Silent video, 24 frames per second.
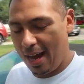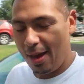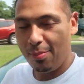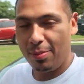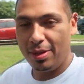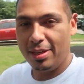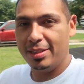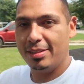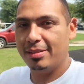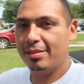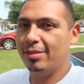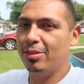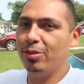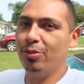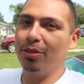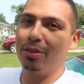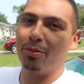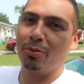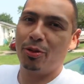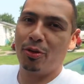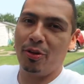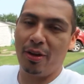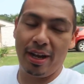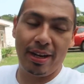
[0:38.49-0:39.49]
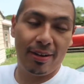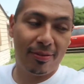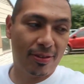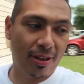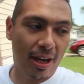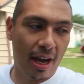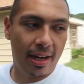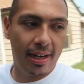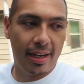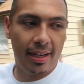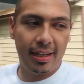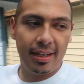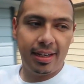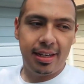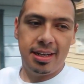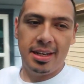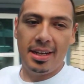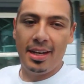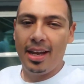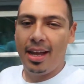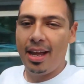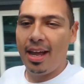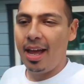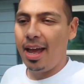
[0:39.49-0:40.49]
I'm gonna do some creative cutting
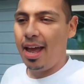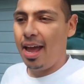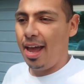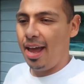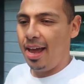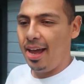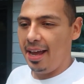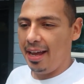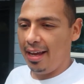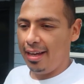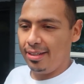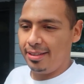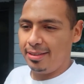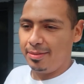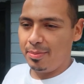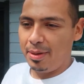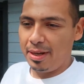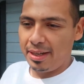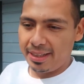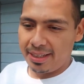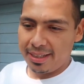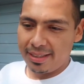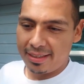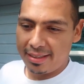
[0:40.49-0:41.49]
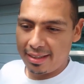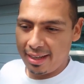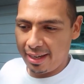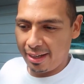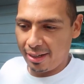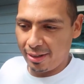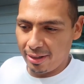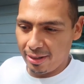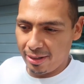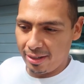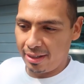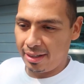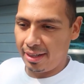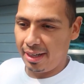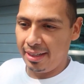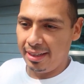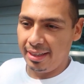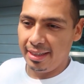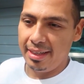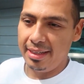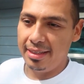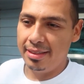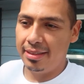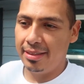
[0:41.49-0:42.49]
and make this thing look at
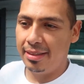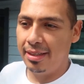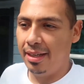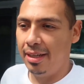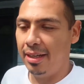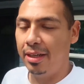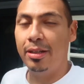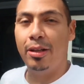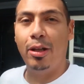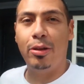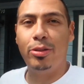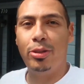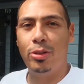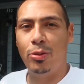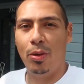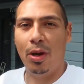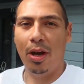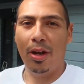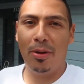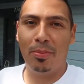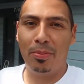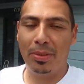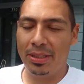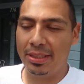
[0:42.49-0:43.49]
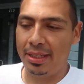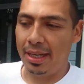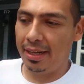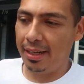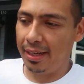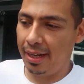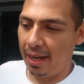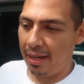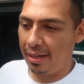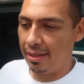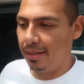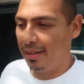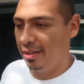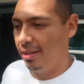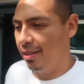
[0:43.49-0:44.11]
least close to one hundred percent again.